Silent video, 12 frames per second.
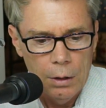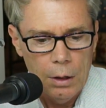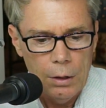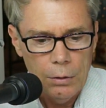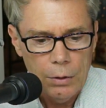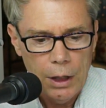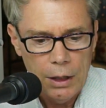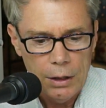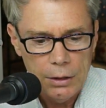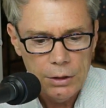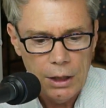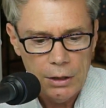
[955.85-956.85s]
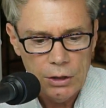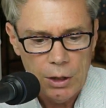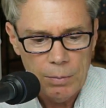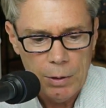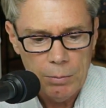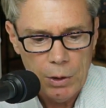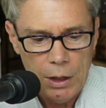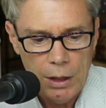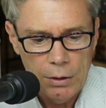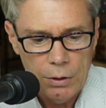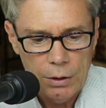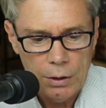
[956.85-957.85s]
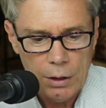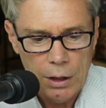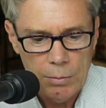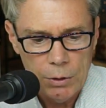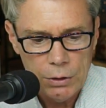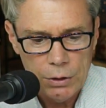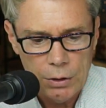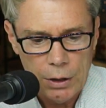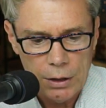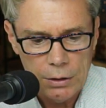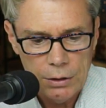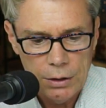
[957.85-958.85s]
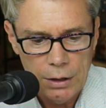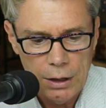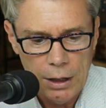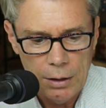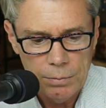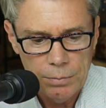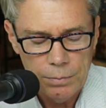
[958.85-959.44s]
okay, let's catch up. I'm behind on the comments here. I can see that.